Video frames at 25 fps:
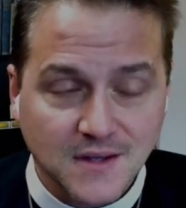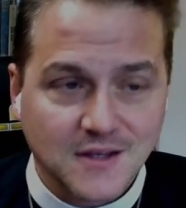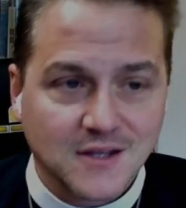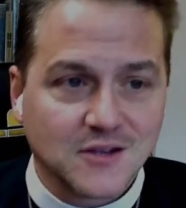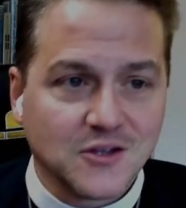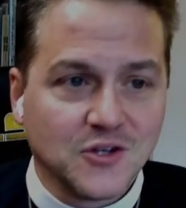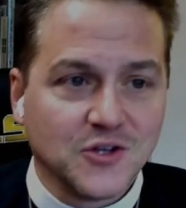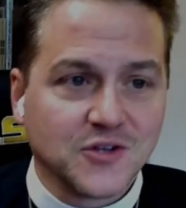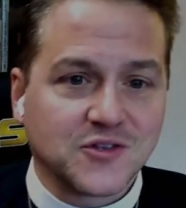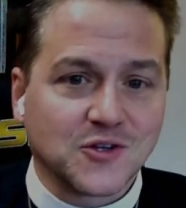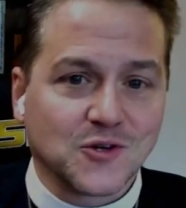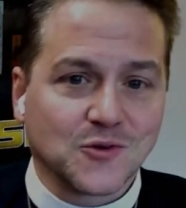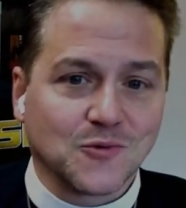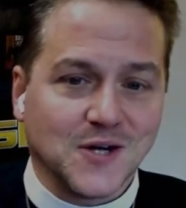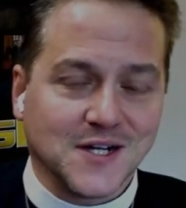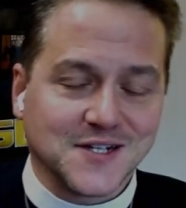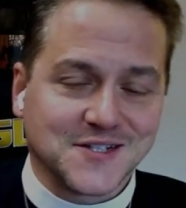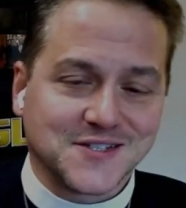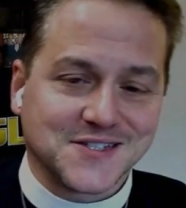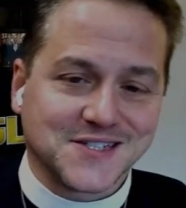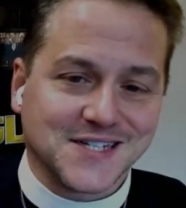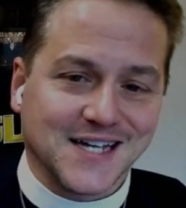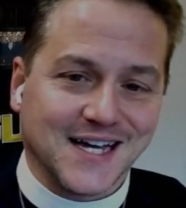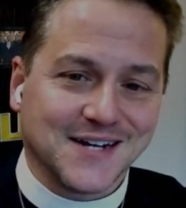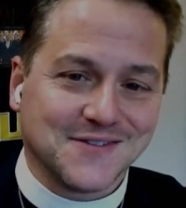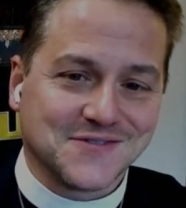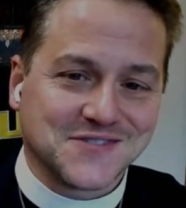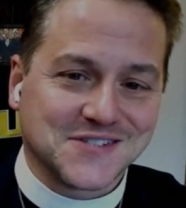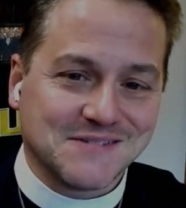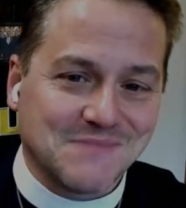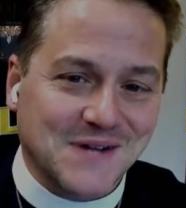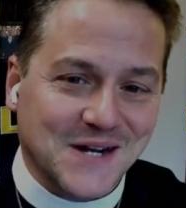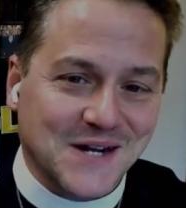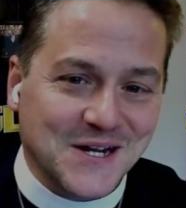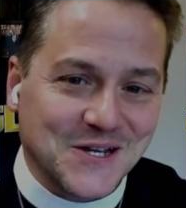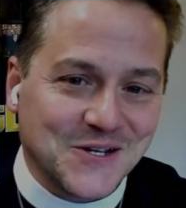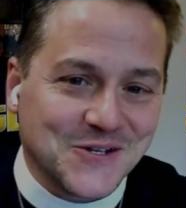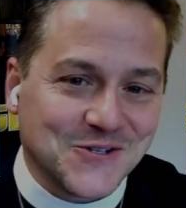Luther once said of
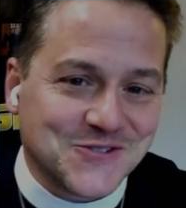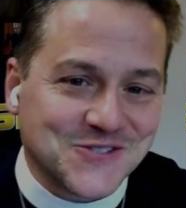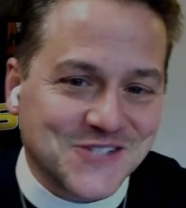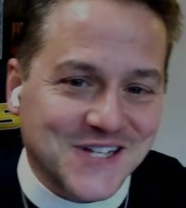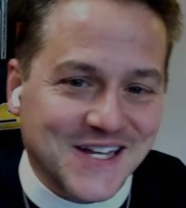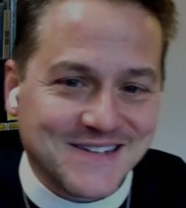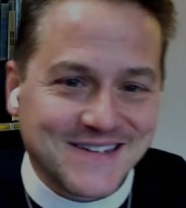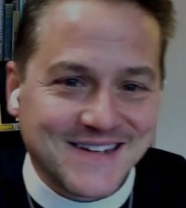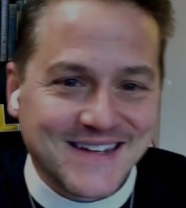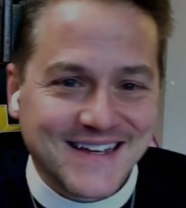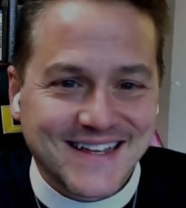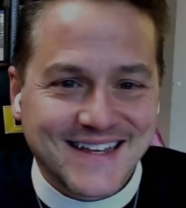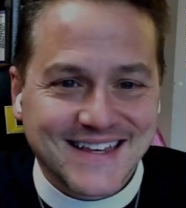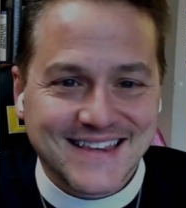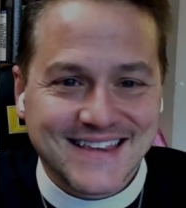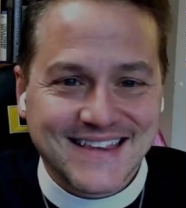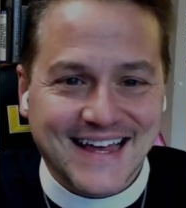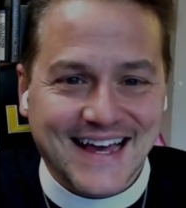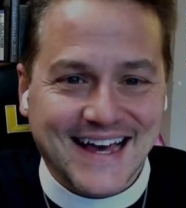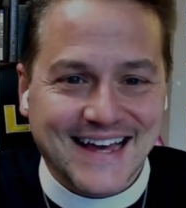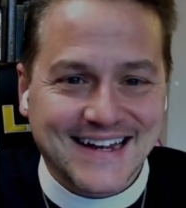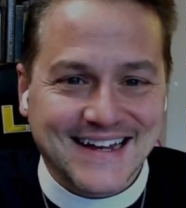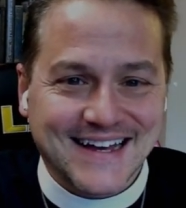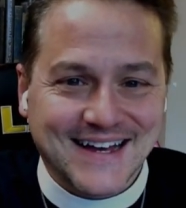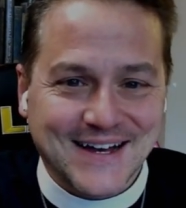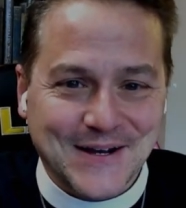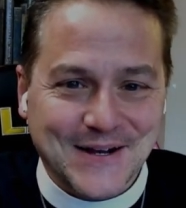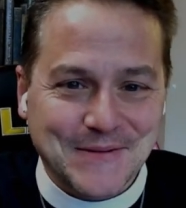somebody who said that